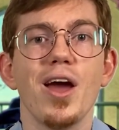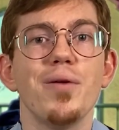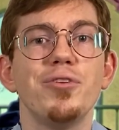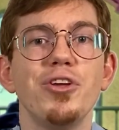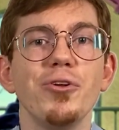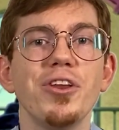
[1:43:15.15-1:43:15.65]

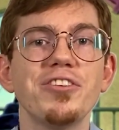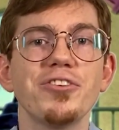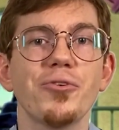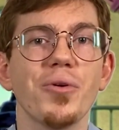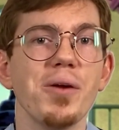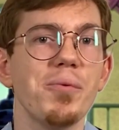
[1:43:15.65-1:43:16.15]
Do you
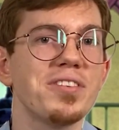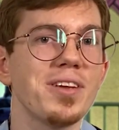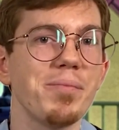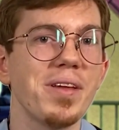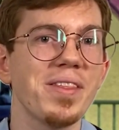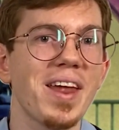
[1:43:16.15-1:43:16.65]
disagree with
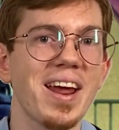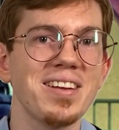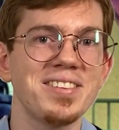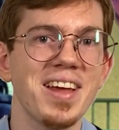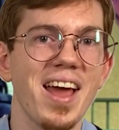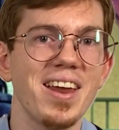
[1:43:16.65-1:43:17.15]
something that I
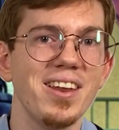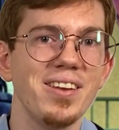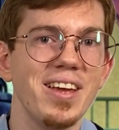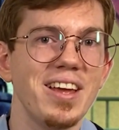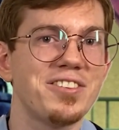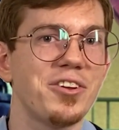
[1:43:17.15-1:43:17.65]
said?
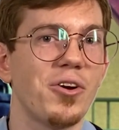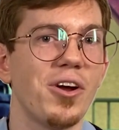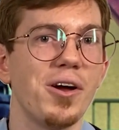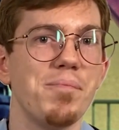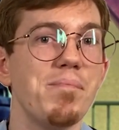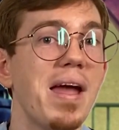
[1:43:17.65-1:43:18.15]
Is there
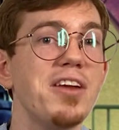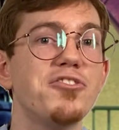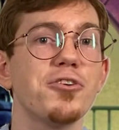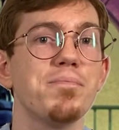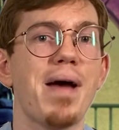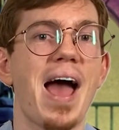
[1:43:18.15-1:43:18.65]
a
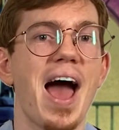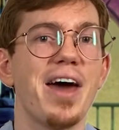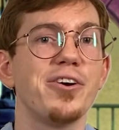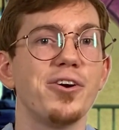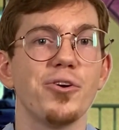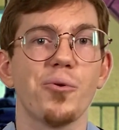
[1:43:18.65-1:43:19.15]
major
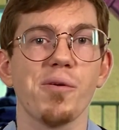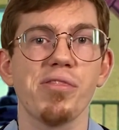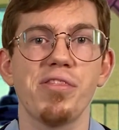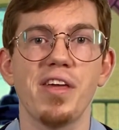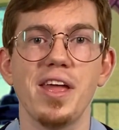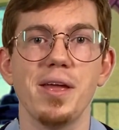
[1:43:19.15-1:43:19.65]
pattern or
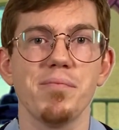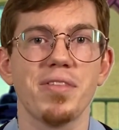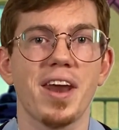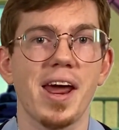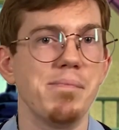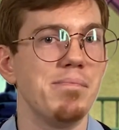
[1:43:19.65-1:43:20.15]
theme
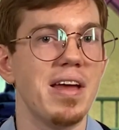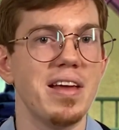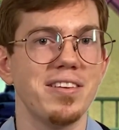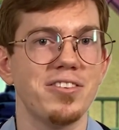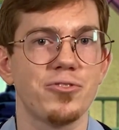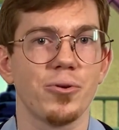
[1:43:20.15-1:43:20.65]
that I
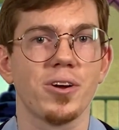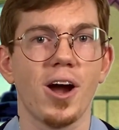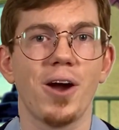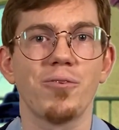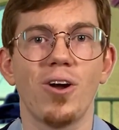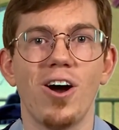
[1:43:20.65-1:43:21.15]
missed or
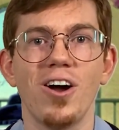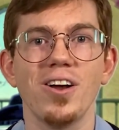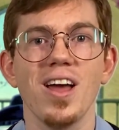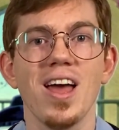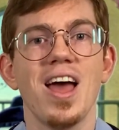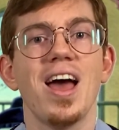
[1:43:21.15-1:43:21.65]
got
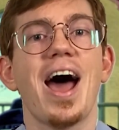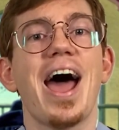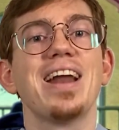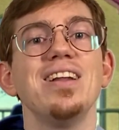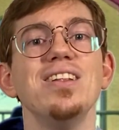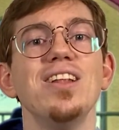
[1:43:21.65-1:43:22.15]
wrong?
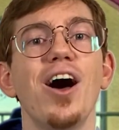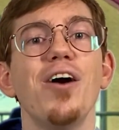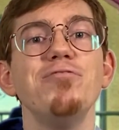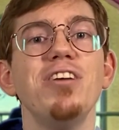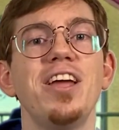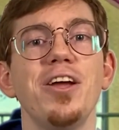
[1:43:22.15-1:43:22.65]
I'd
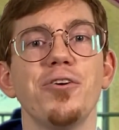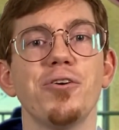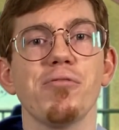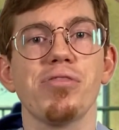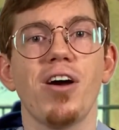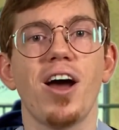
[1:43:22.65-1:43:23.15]
love to hear
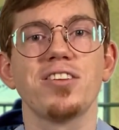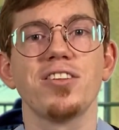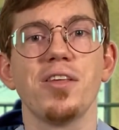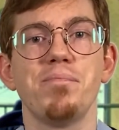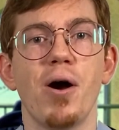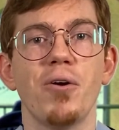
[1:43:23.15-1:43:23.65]
your thoughts on
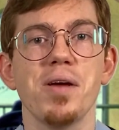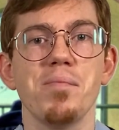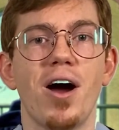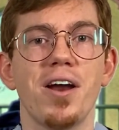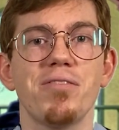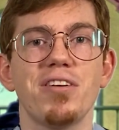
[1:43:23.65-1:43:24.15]
the
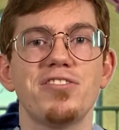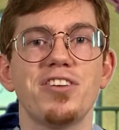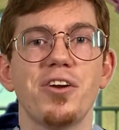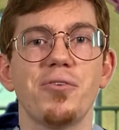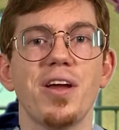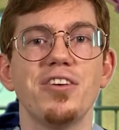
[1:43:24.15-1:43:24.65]
Pokemon of this
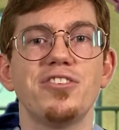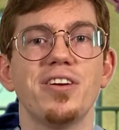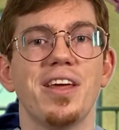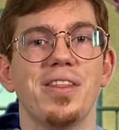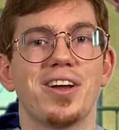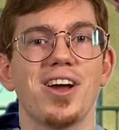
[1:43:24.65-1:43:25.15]
generation
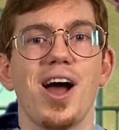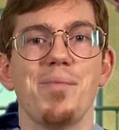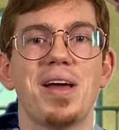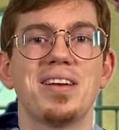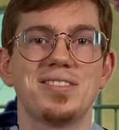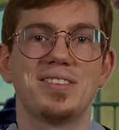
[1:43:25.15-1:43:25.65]
in the comments